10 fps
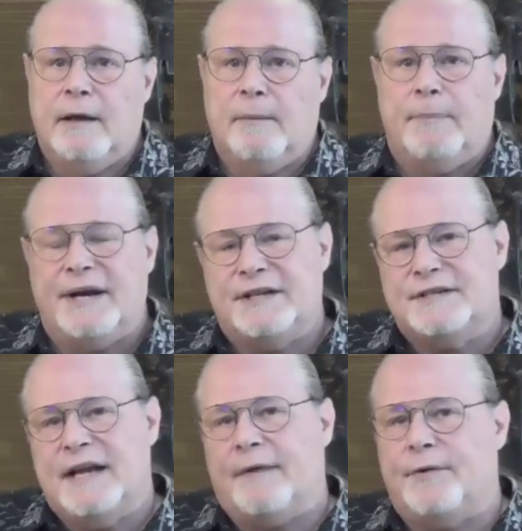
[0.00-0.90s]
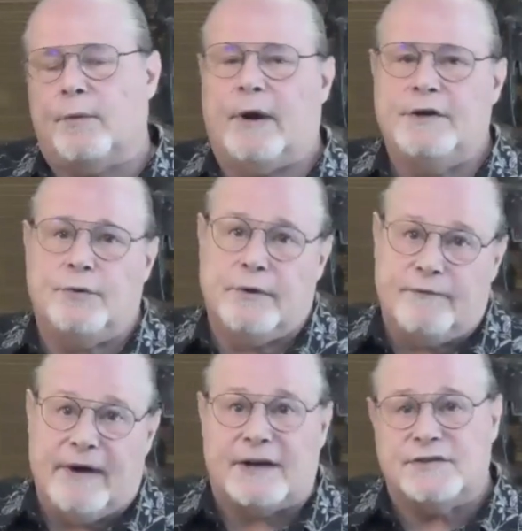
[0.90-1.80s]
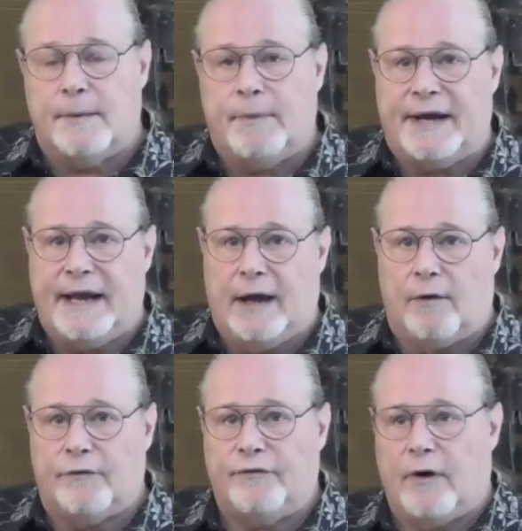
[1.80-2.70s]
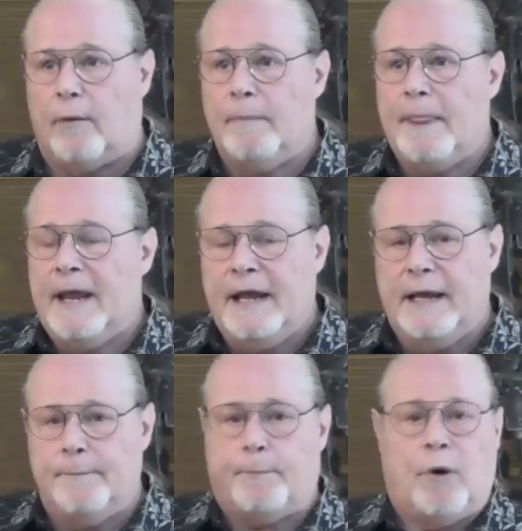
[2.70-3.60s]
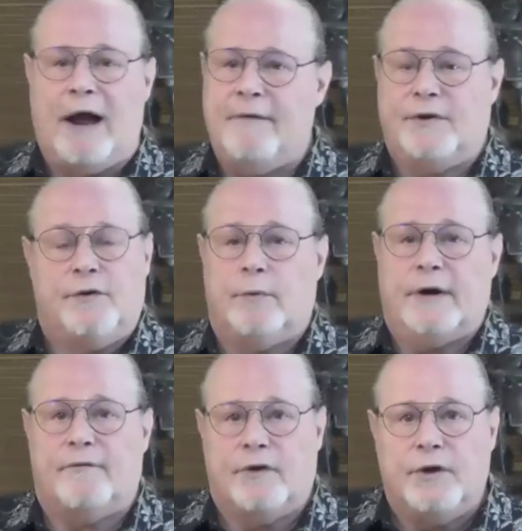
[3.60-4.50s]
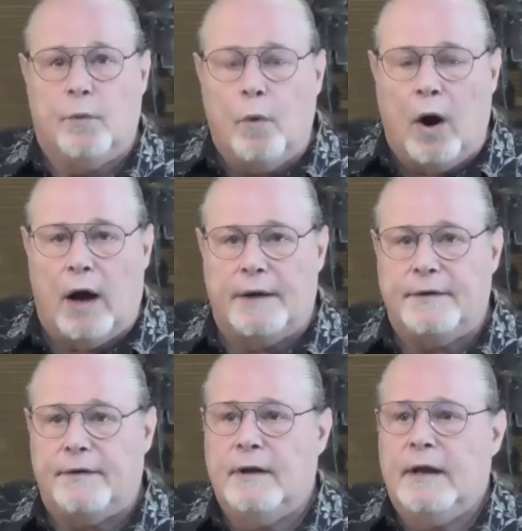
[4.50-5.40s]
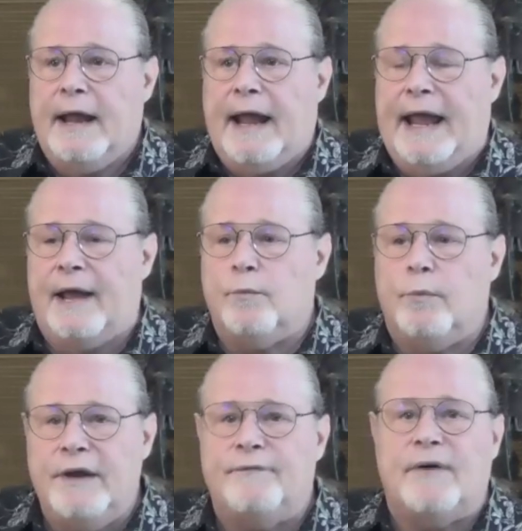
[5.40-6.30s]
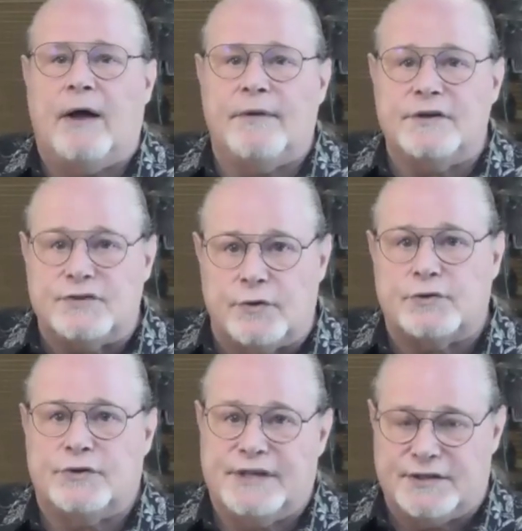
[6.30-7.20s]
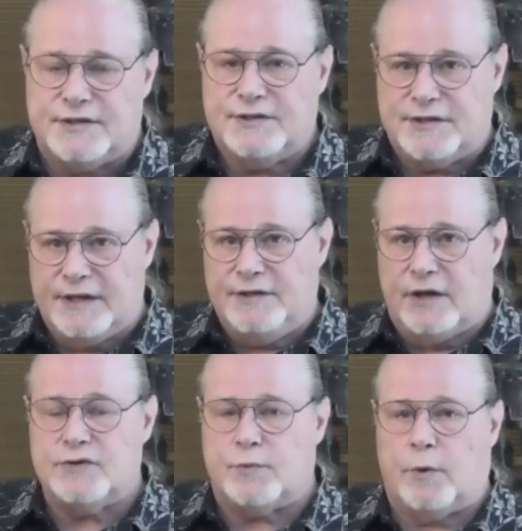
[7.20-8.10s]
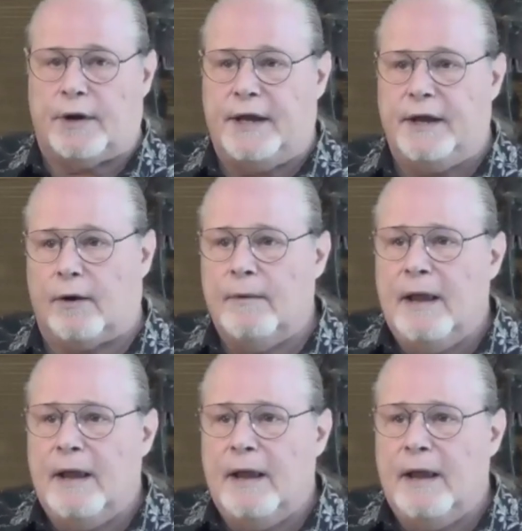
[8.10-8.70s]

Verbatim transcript: but it's not their right to infect somebody else. So in private, do whatever you want. And we found that social distancing does work here.